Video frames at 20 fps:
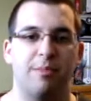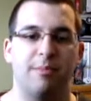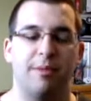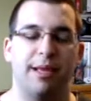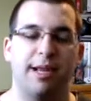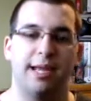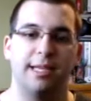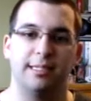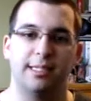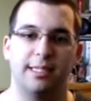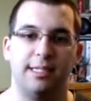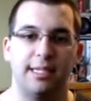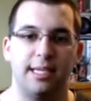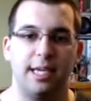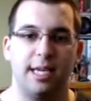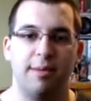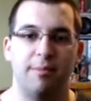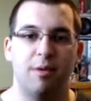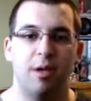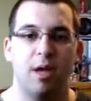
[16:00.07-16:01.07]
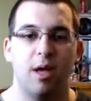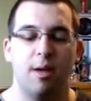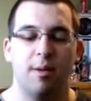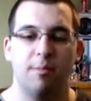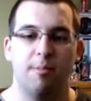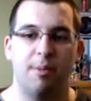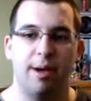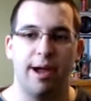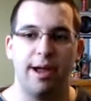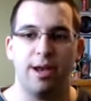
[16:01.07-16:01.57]
playing as a team,
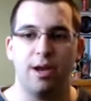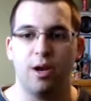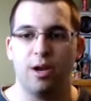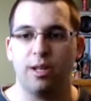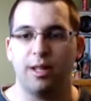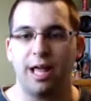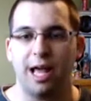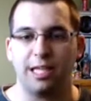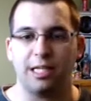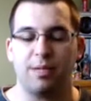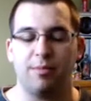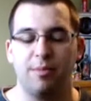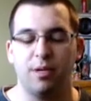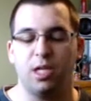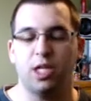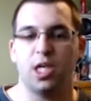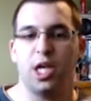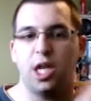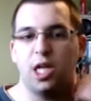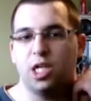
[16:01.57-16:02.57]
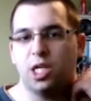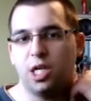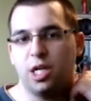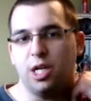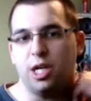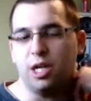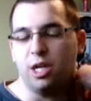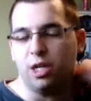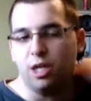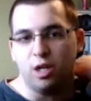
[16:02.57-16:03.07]
but that's going to be changing
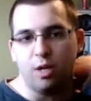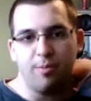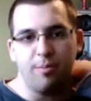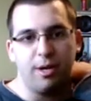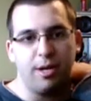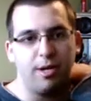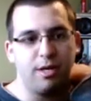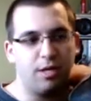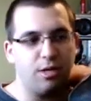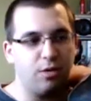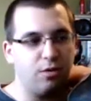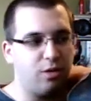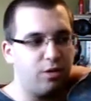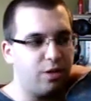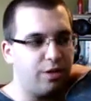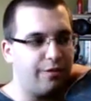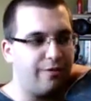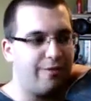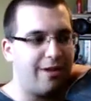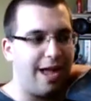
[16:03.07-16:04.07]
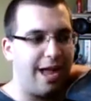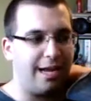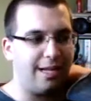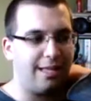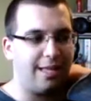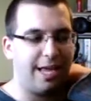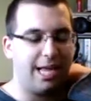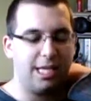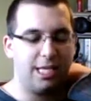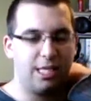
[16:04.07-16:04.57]
in a little bit due to the fact
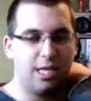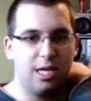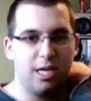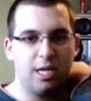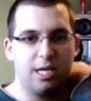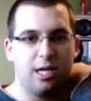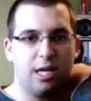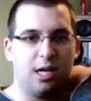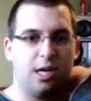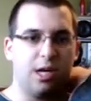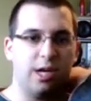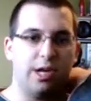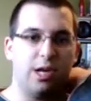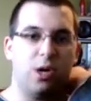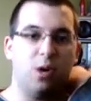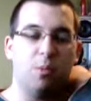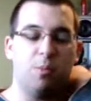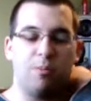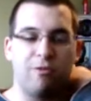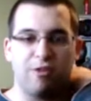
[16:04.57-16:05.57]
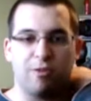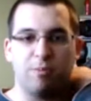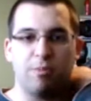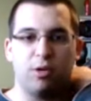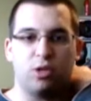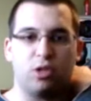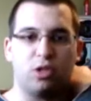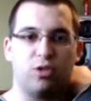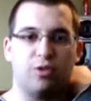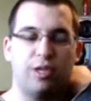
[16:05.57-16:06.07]
that for
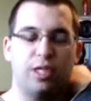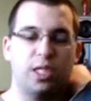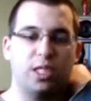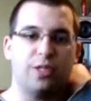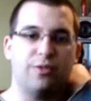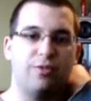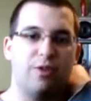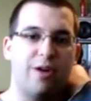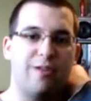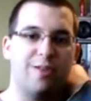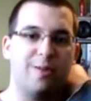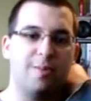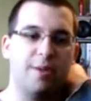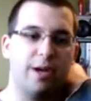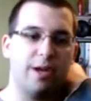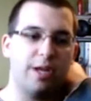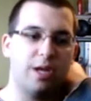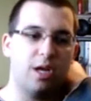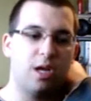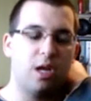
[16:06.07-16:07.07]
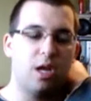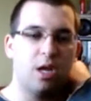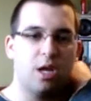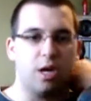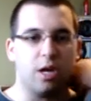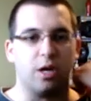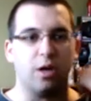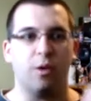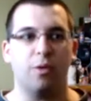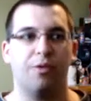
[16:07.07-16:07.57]
personal reasons for everybody.
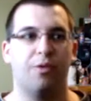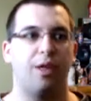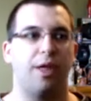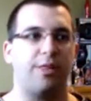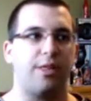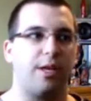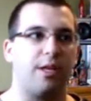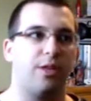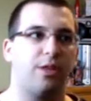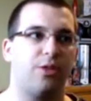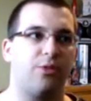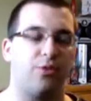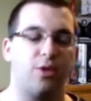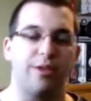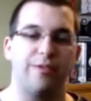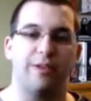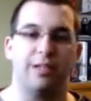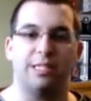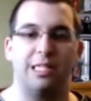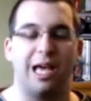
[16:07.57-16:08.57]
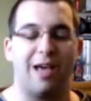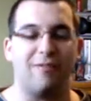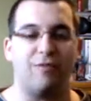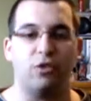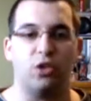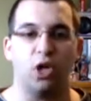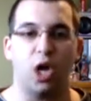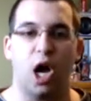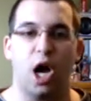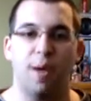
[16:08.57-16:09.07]
I think 3 of us have
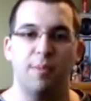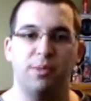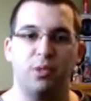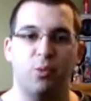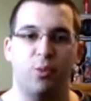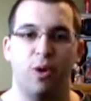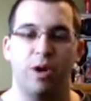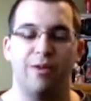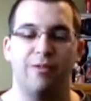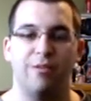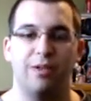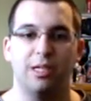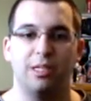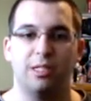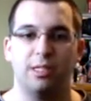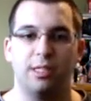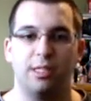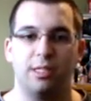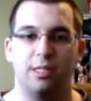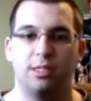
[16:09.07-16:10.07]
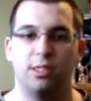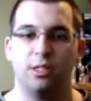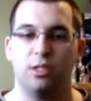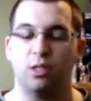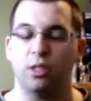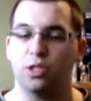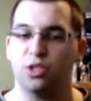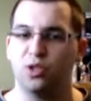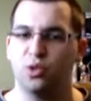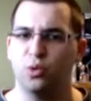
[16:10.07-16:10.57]
jobs and 1 of us is
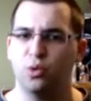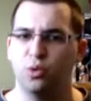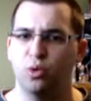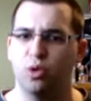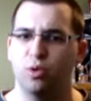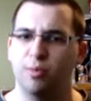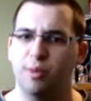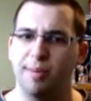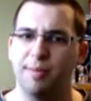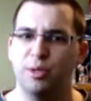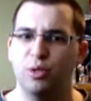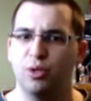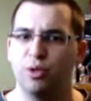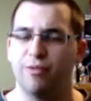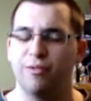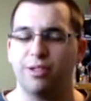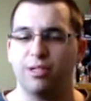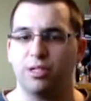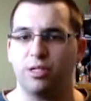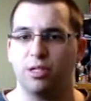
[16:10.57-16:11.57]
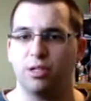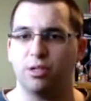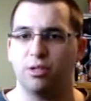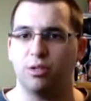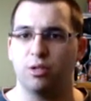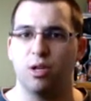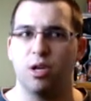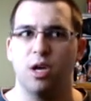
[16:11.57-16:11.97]
still in school, or maybe 2 of us are.